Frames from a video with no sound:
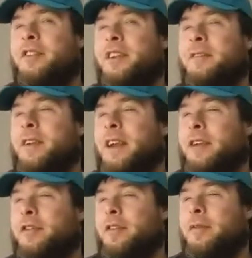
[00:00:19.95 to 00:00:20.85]

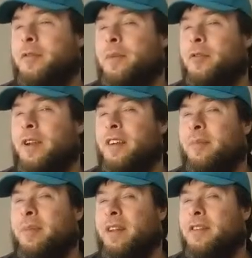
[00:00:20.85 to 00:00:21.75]
deviation from what
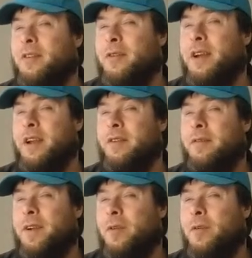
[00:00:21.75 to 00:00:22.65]
I've been doing,
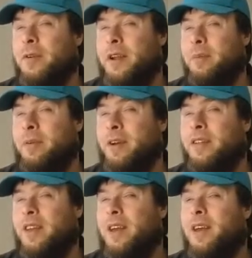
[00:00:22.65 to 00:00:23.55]
fair warning,
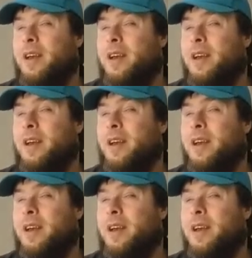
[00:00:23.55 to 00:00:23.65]
but